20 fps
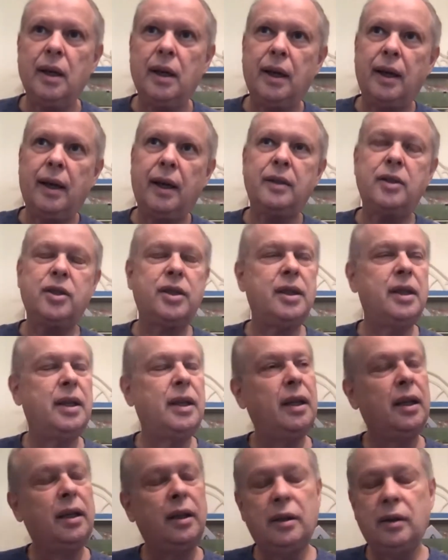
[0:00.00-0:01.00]
and she
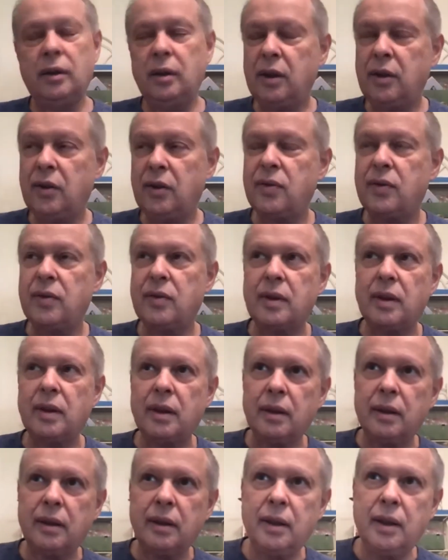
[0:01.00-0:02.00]
looks,
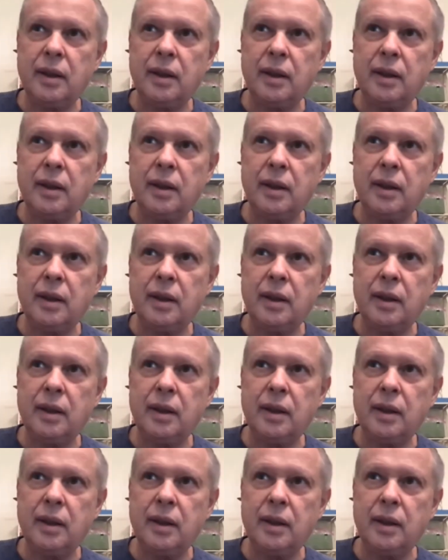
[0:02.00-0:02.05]
you